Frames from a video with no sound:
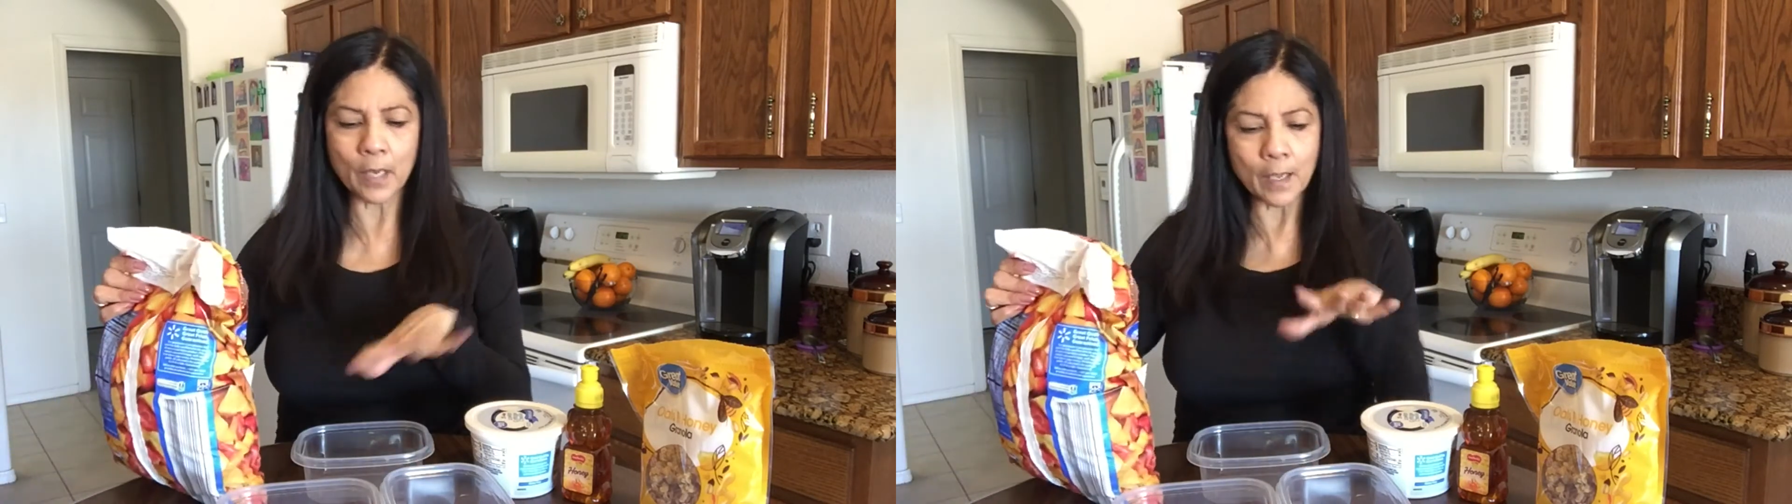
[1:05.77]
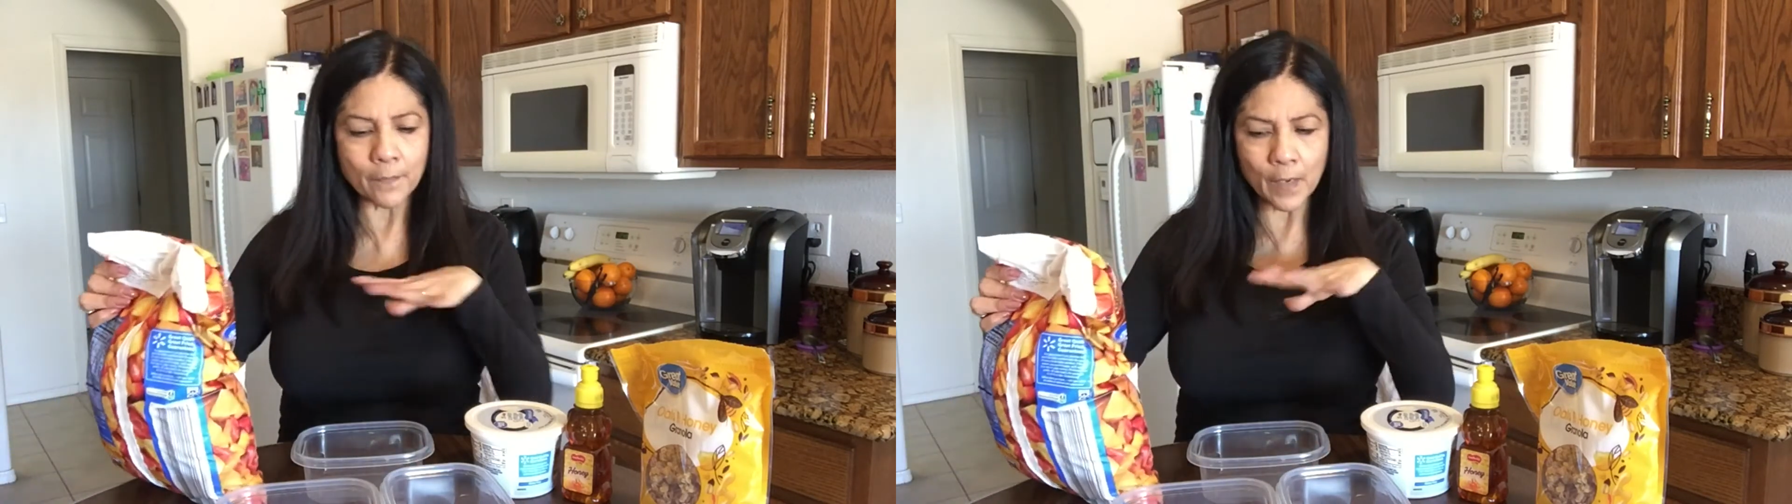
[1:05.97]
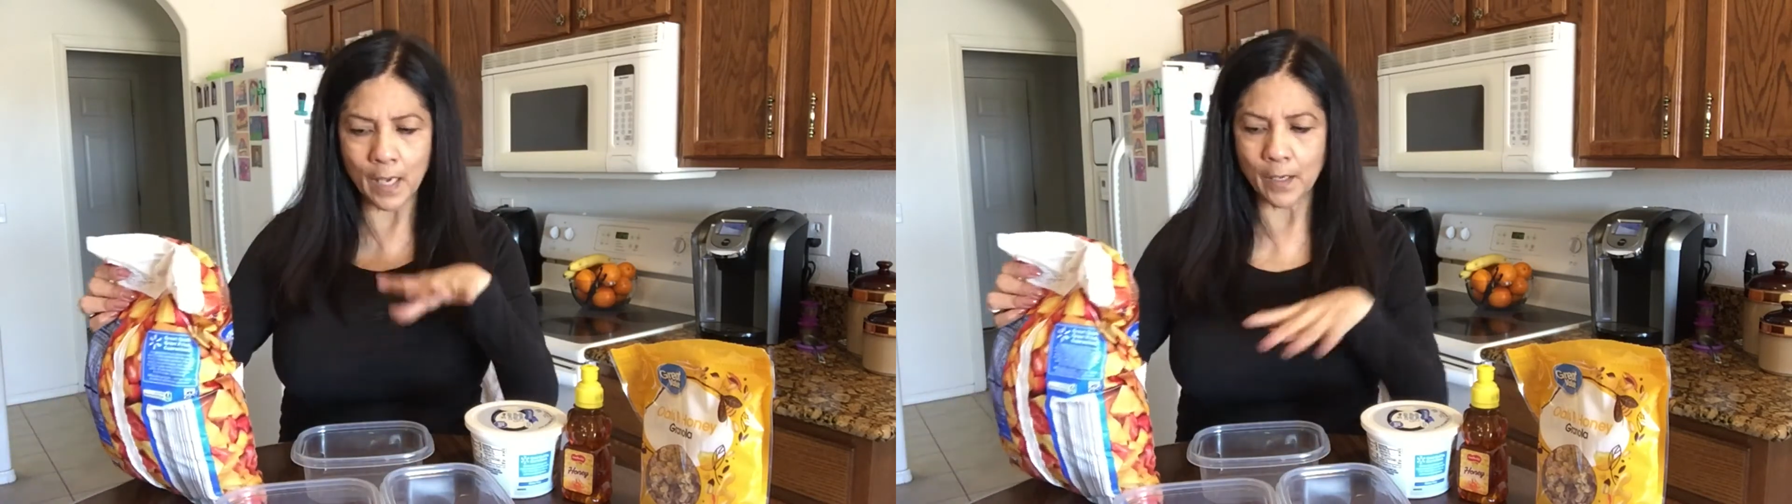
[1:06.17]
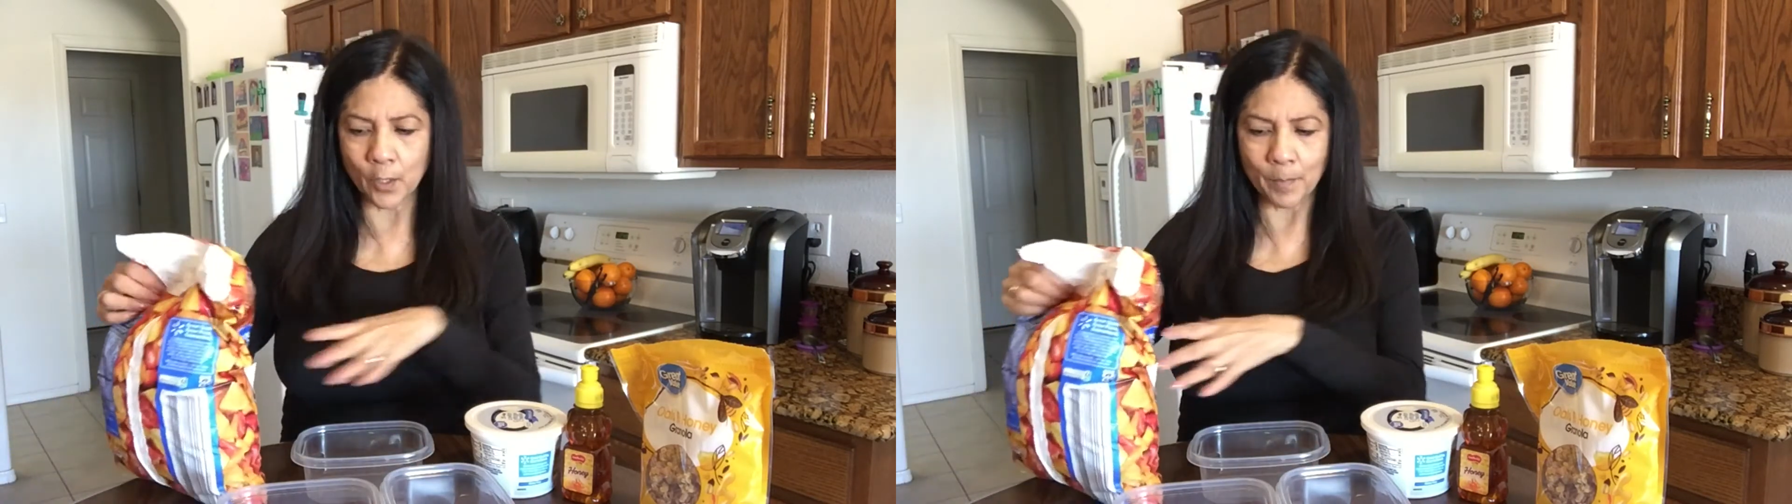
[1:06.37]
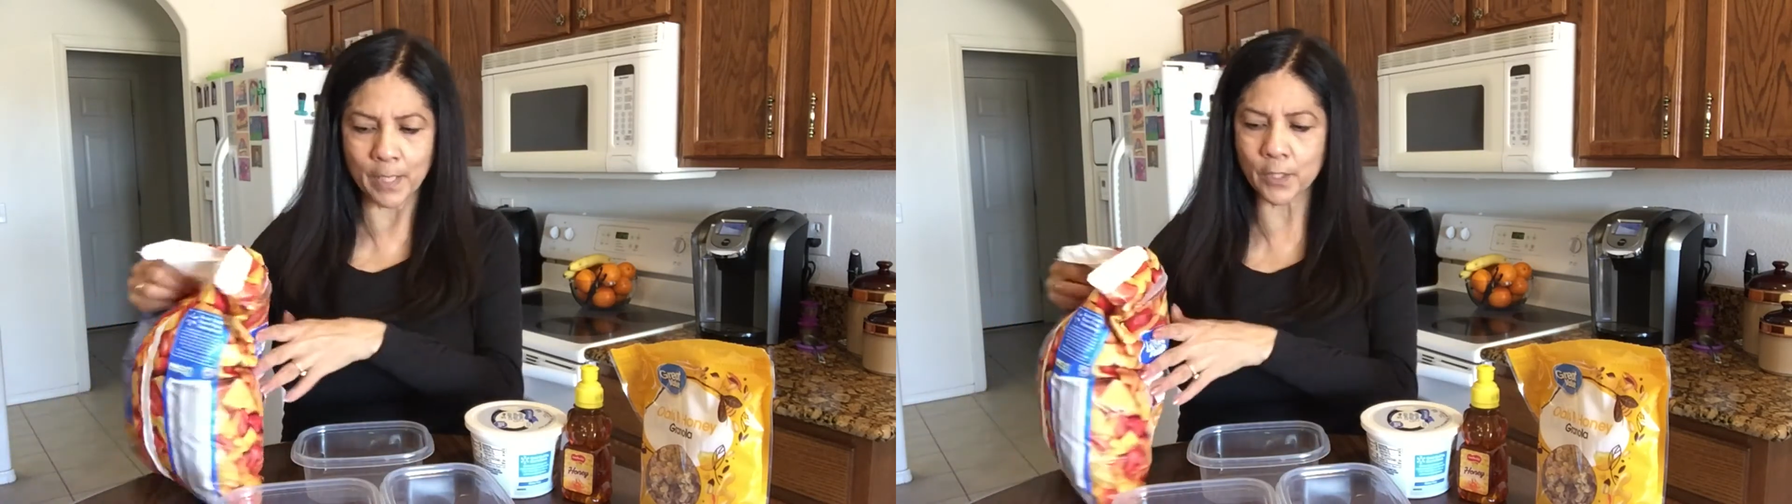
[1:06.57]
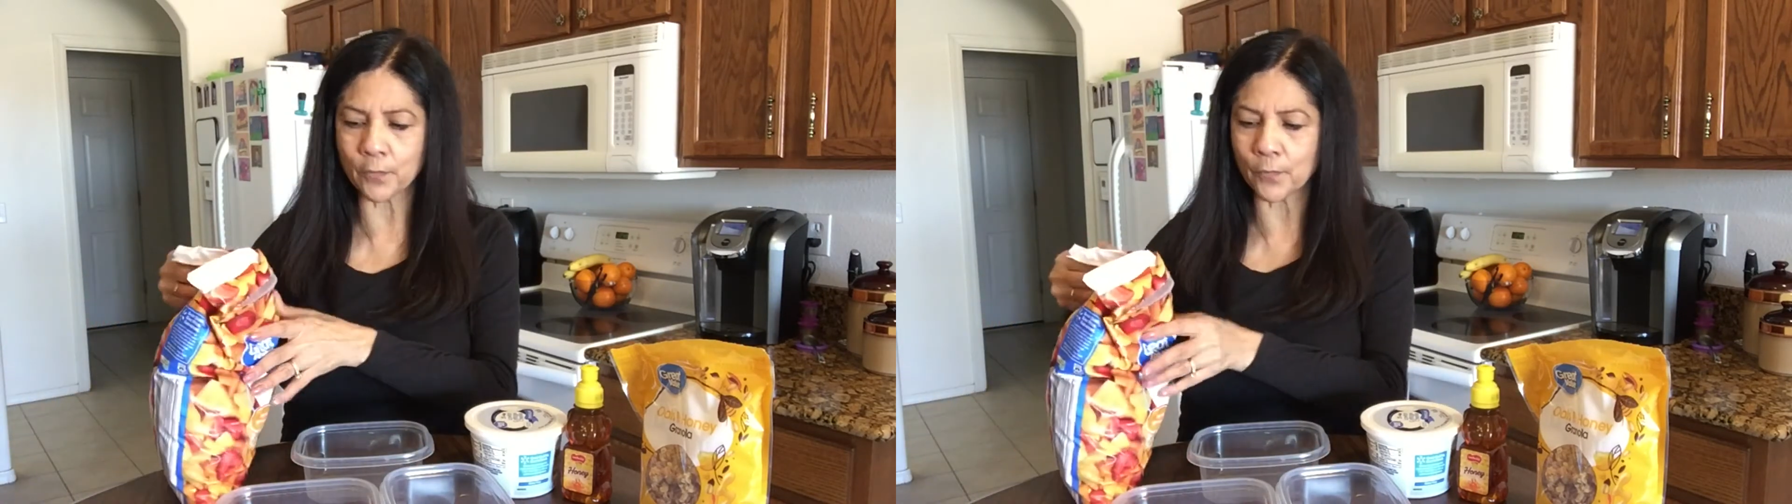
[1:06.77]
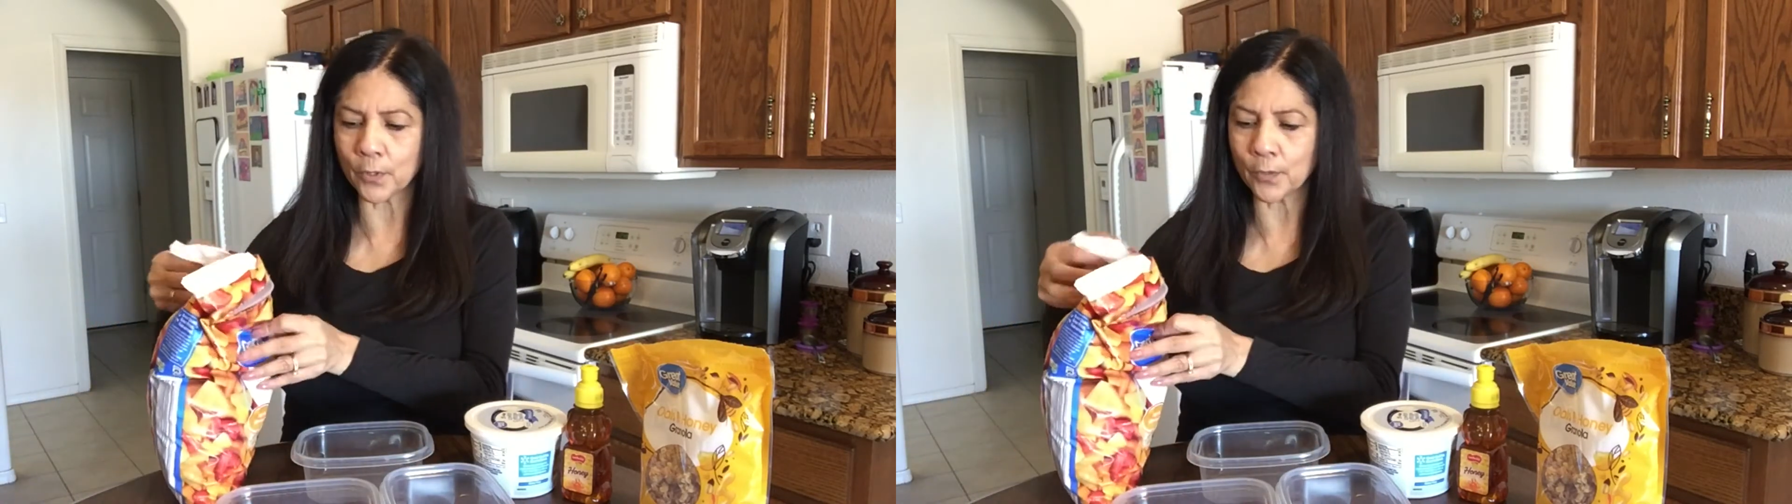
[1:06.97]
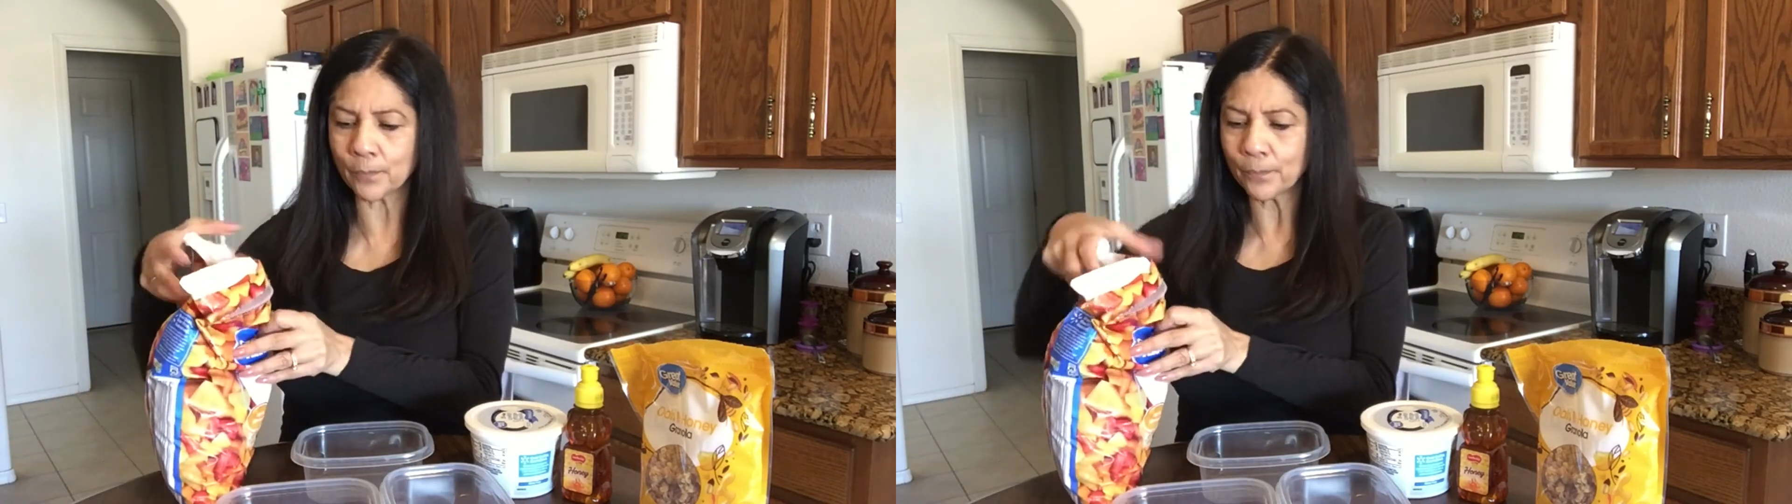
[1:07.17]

of your mixed fruit.